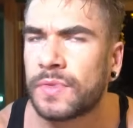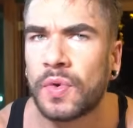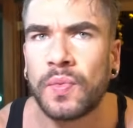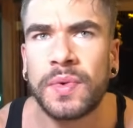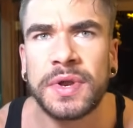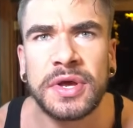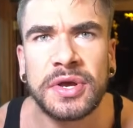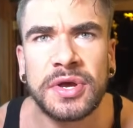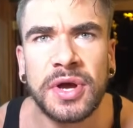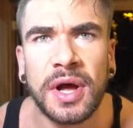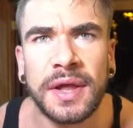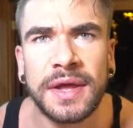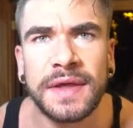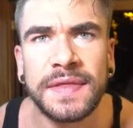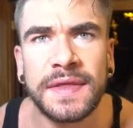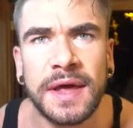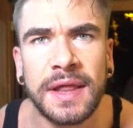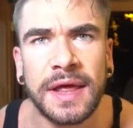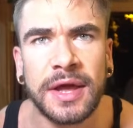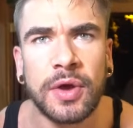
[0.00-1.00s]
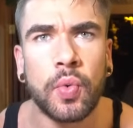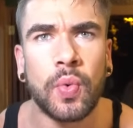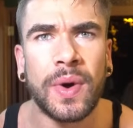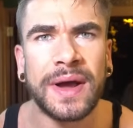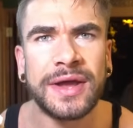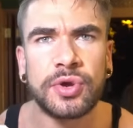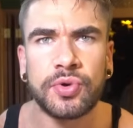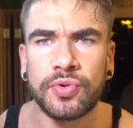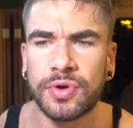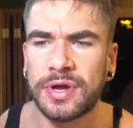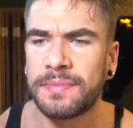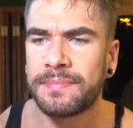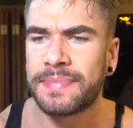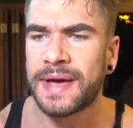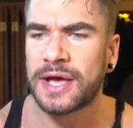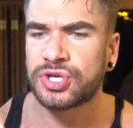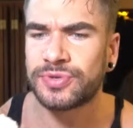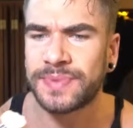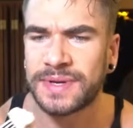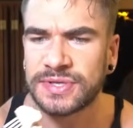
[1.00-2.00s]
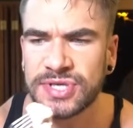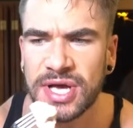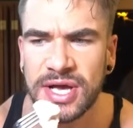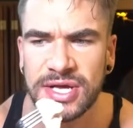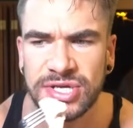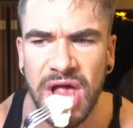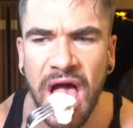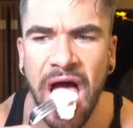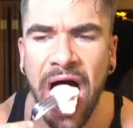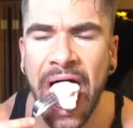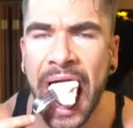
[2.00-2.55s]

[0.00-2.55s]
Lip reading: what do you call it? In the like white cream bechamel sauce.